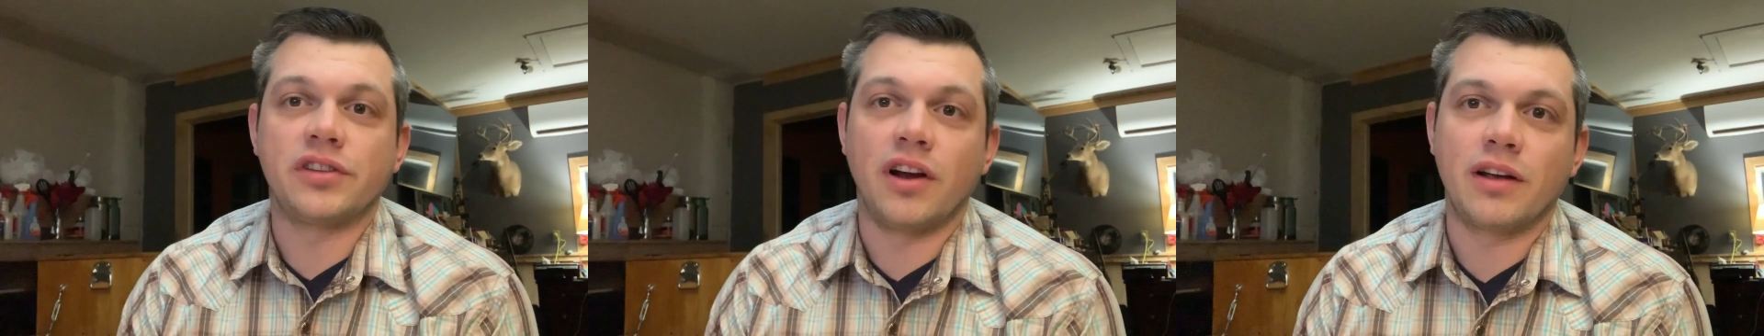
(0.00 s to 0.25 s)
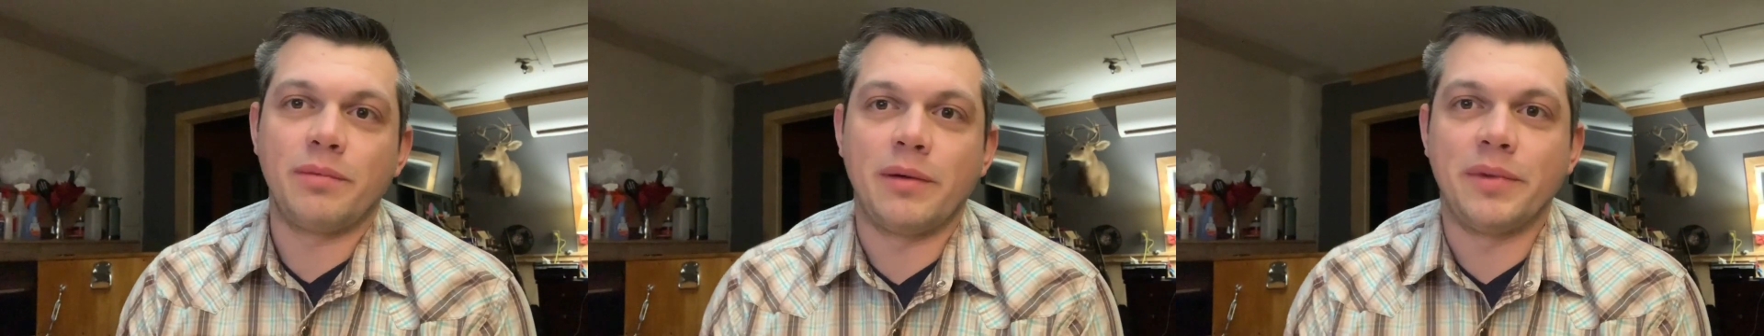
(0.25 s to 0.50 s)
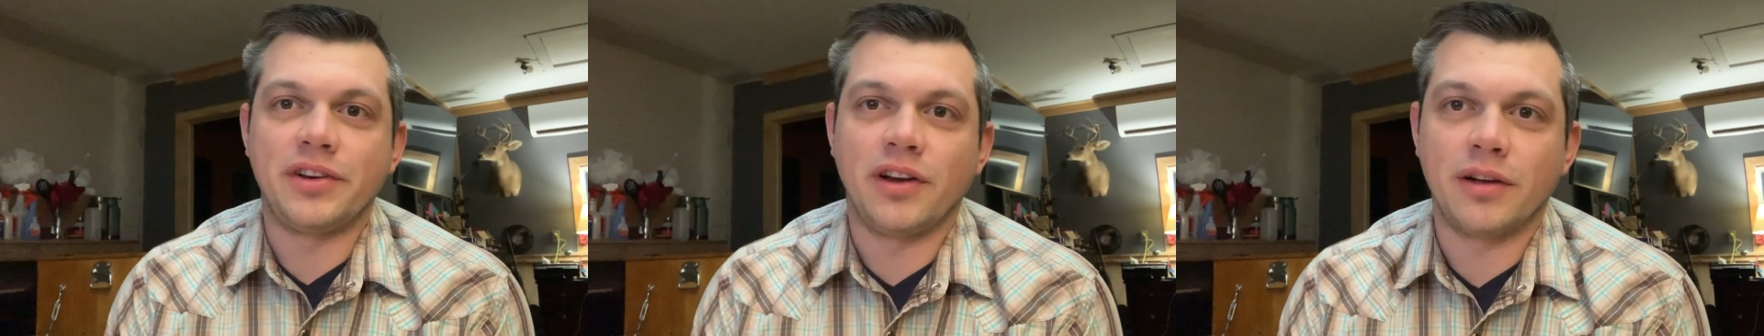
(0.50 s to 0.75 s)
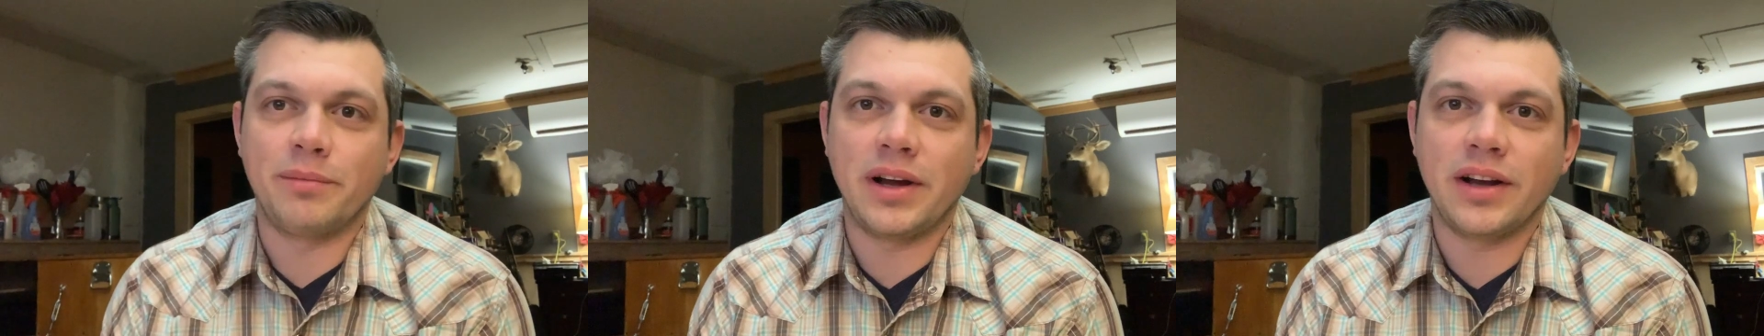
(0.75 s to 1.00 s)
now we're going to
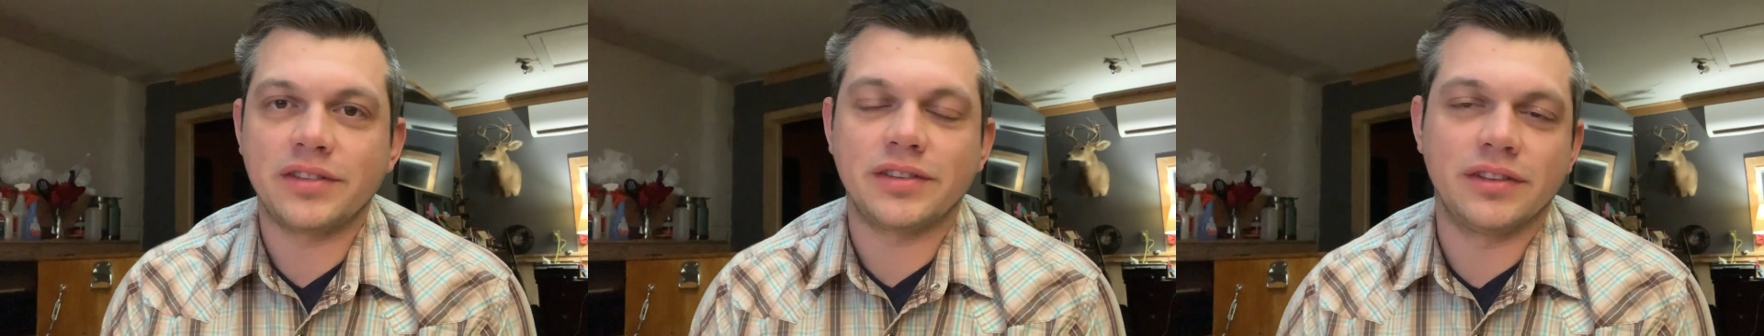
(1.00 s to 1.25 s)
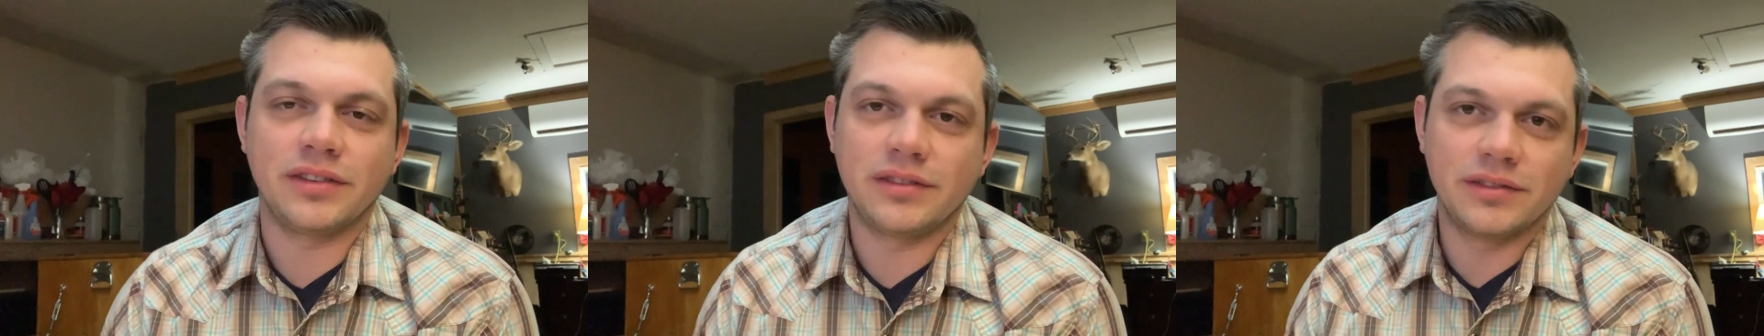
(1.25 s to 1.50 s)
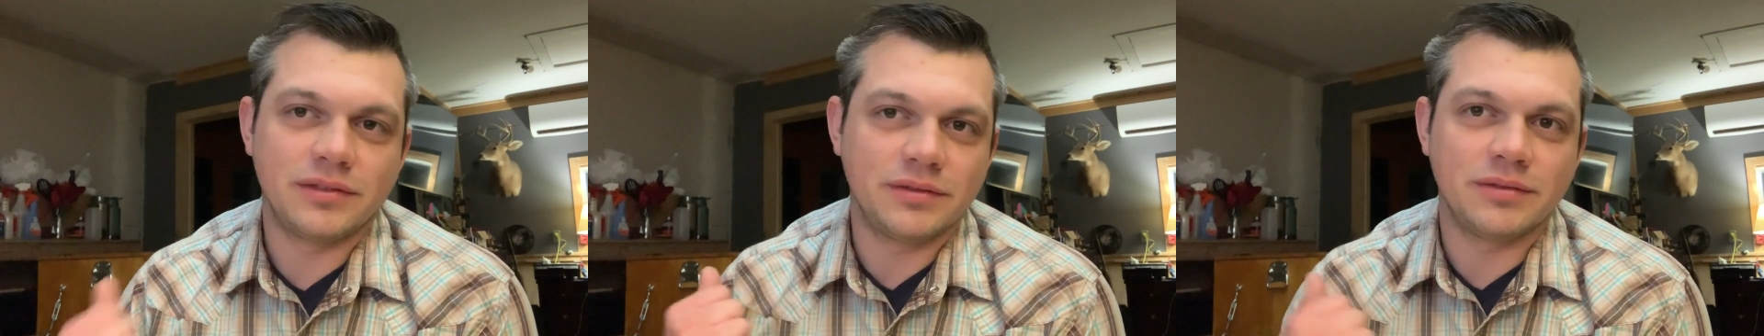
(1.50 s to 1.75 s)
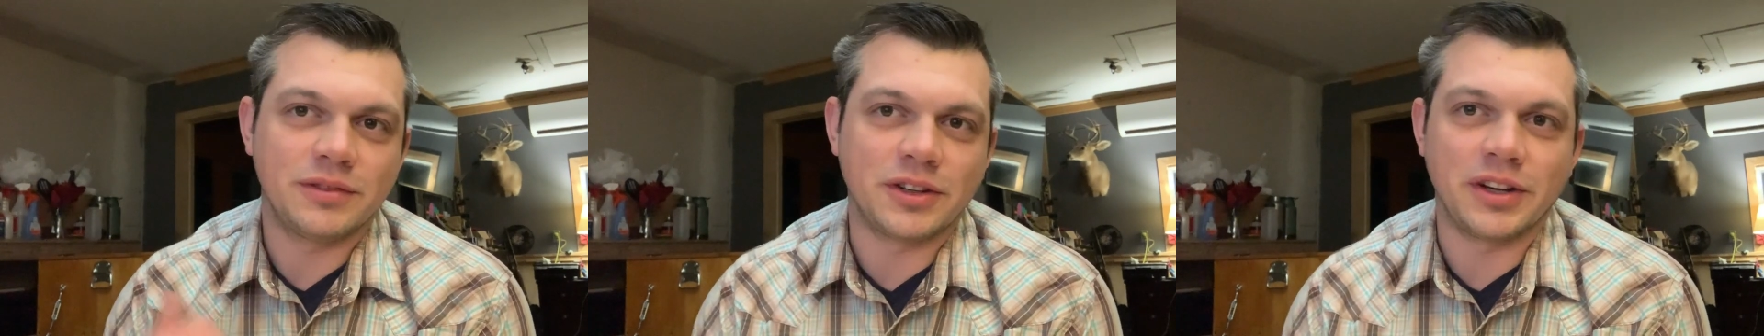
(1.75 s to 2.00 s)
talk about my dog box,
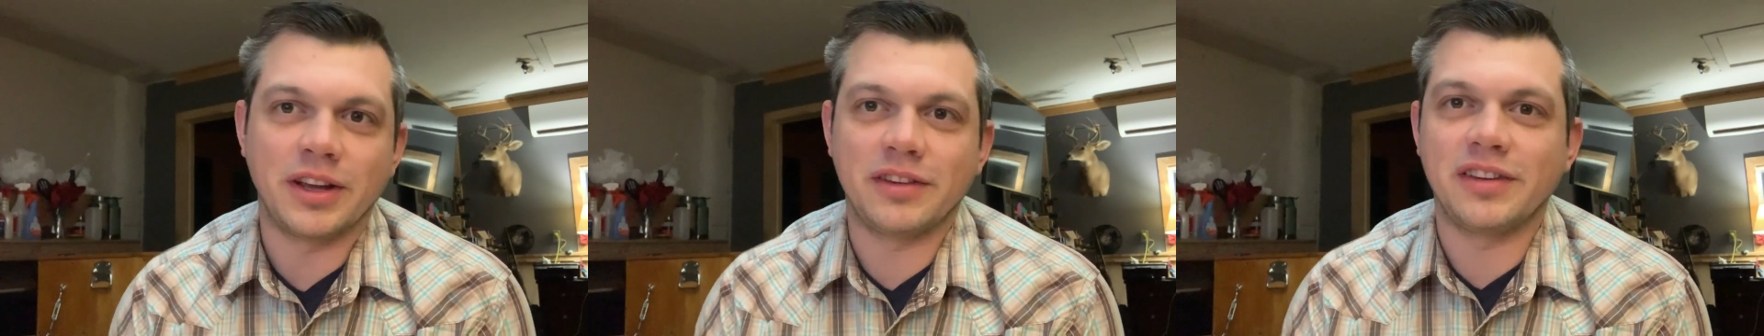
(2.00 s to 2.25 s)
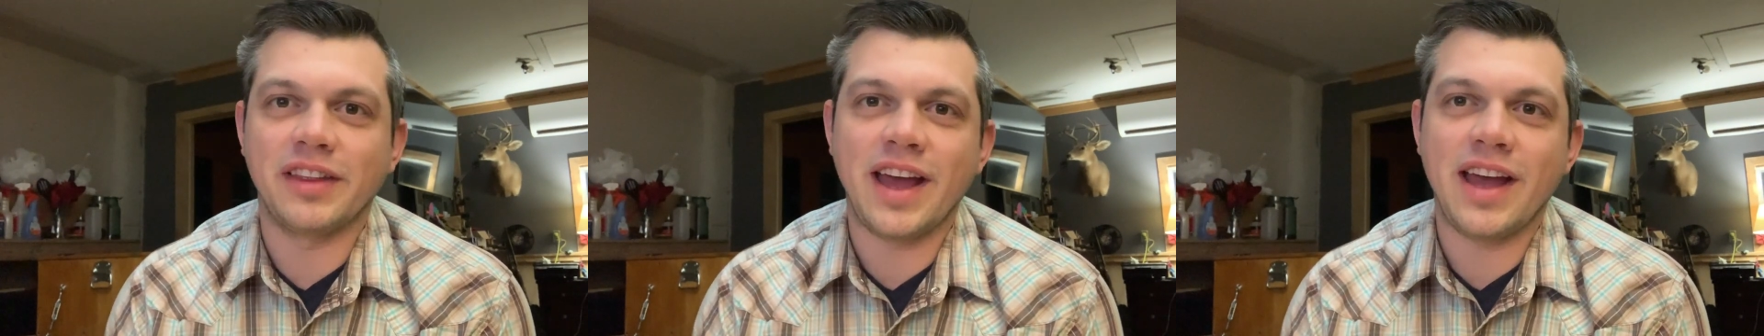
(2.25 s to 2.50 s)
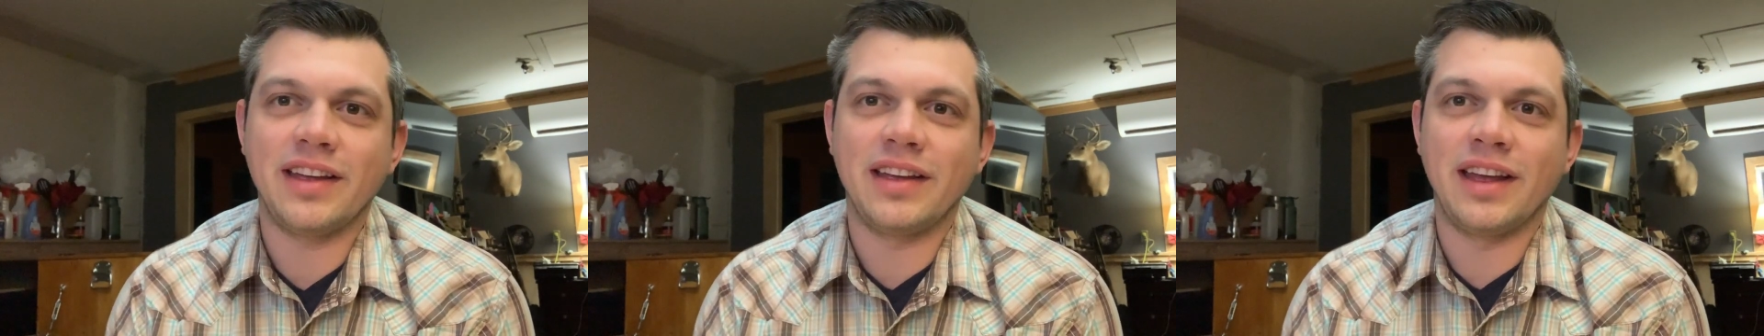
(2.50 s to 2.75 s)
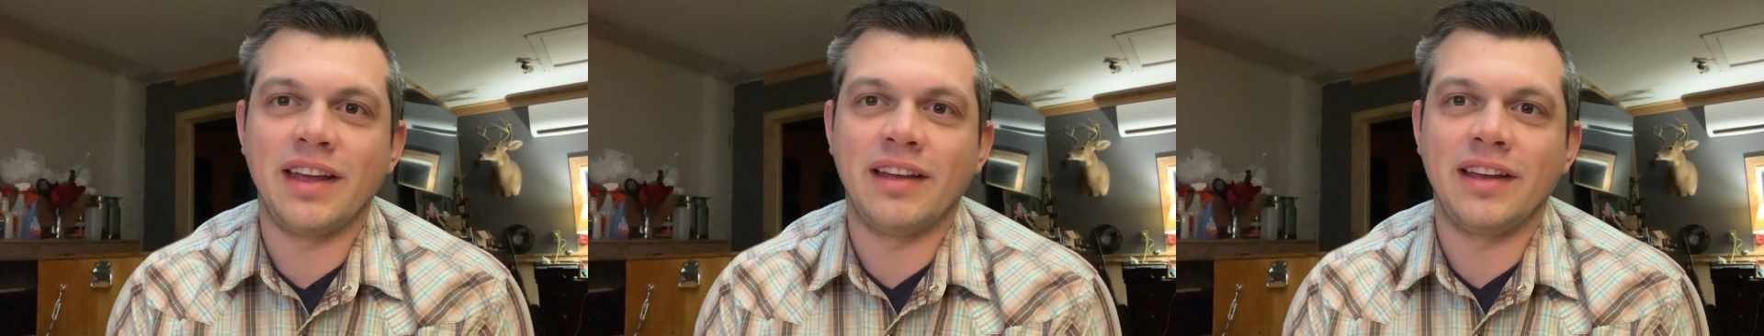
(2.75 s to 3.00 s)
and we're going to
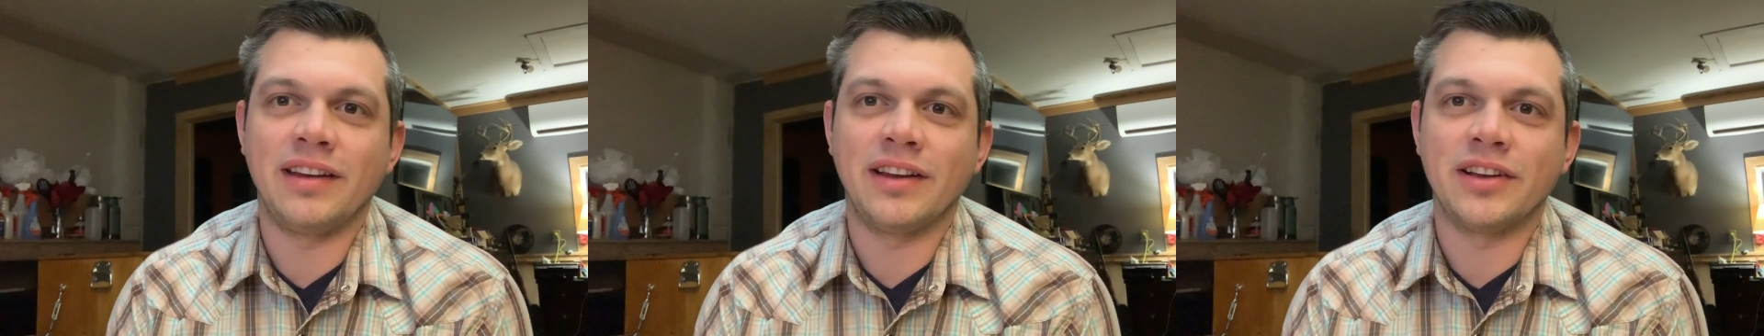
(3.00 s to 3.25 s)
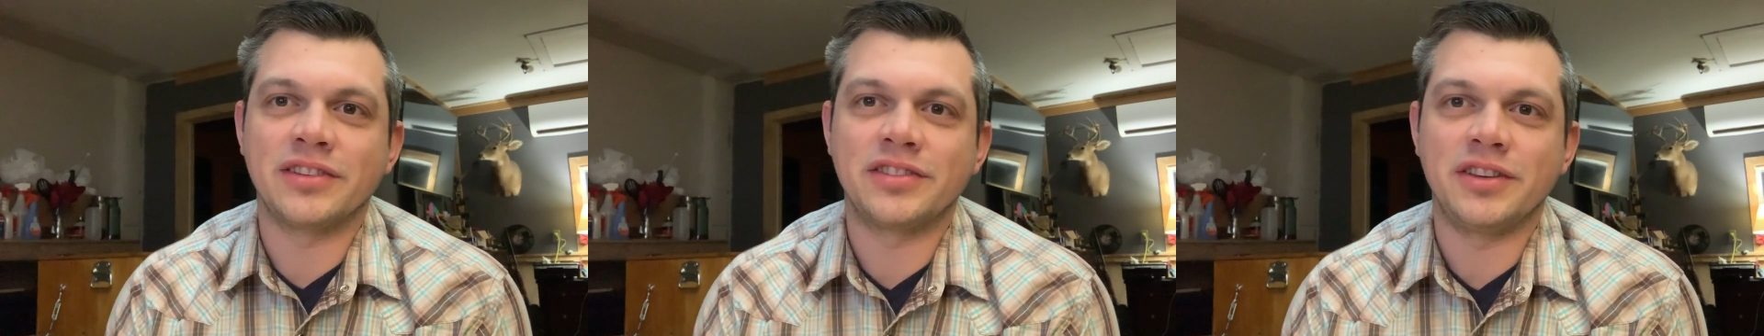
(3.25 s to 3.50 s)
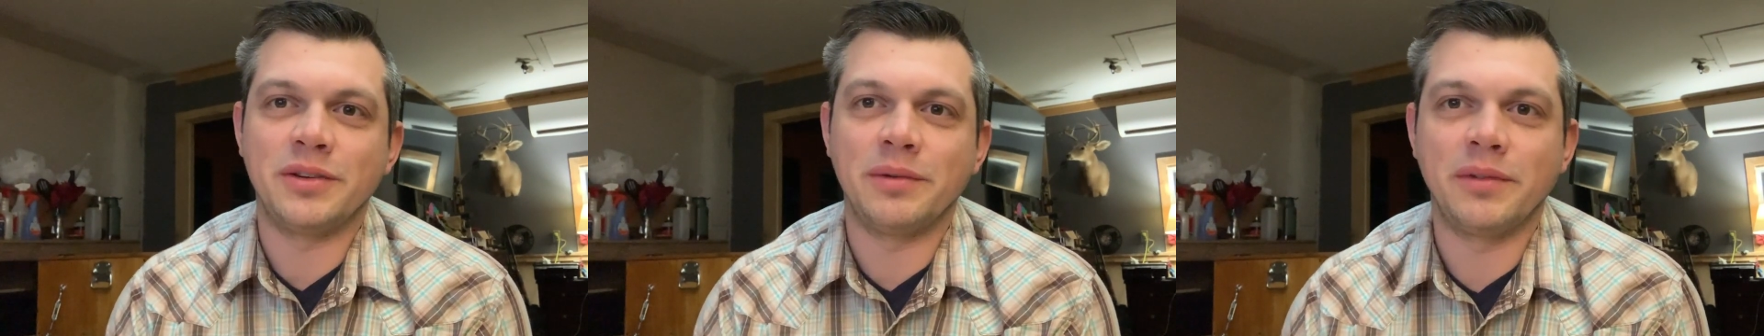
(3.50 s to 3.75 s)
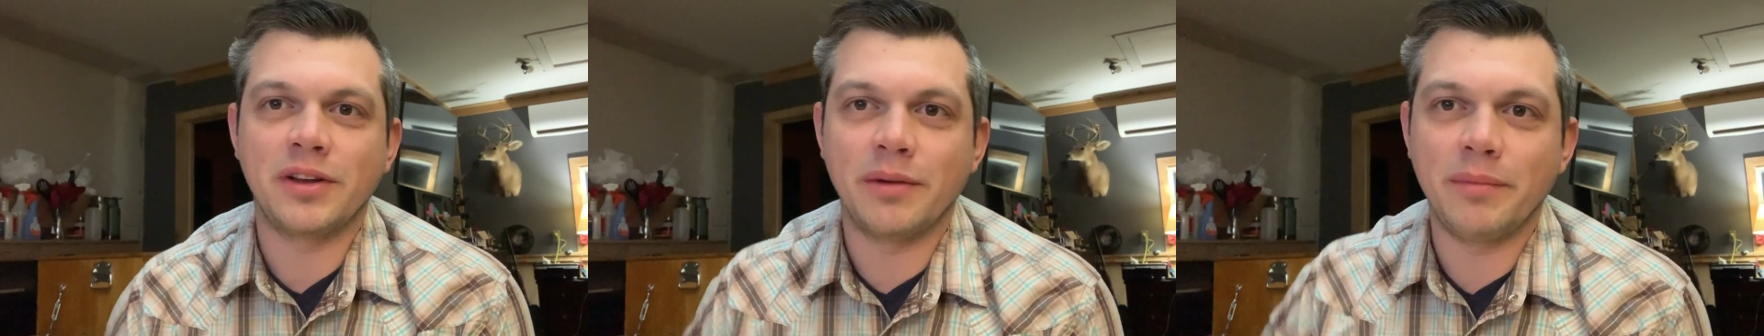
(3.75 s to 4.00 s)
get to that. And
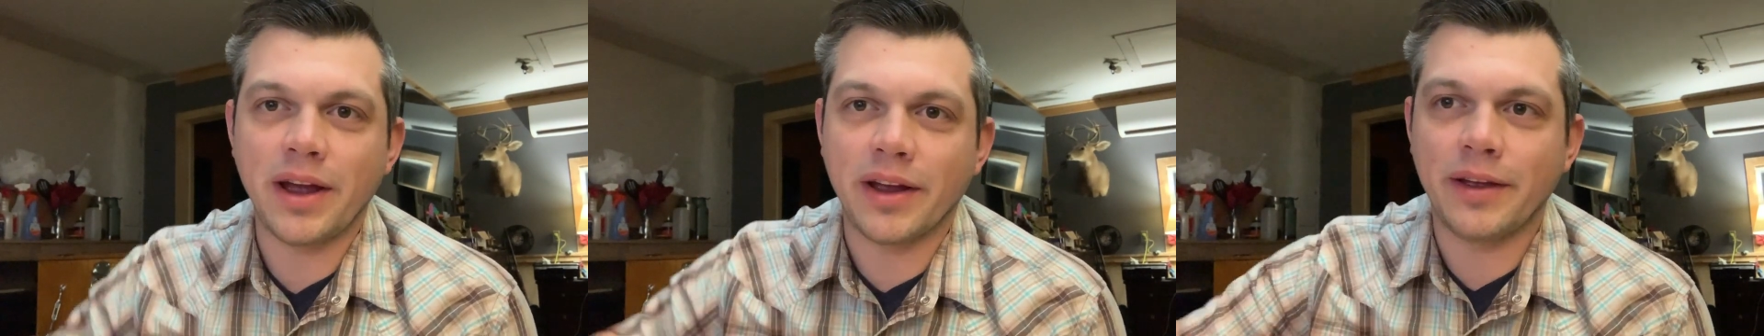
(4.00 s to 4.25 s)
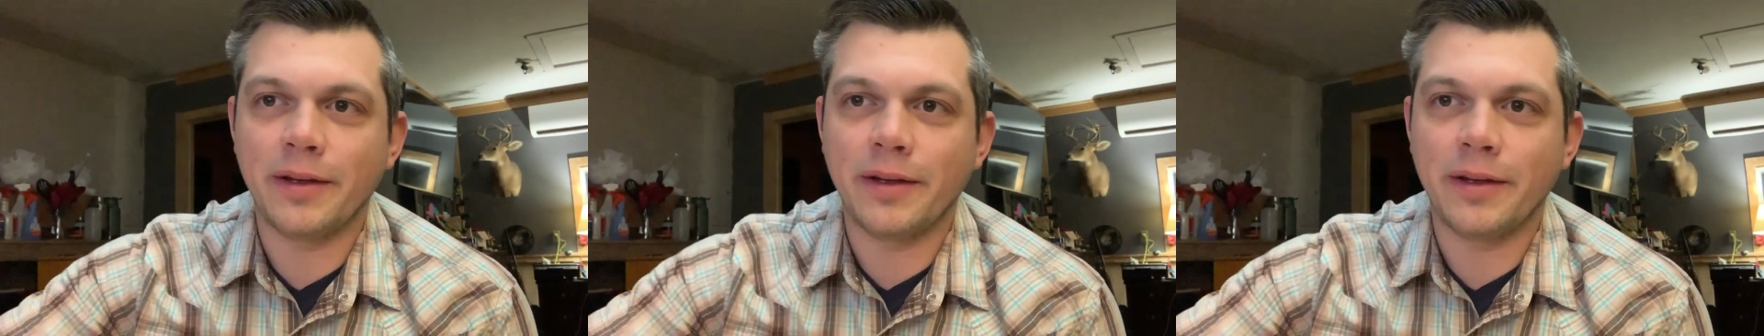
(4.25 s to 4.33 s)
I'll see you when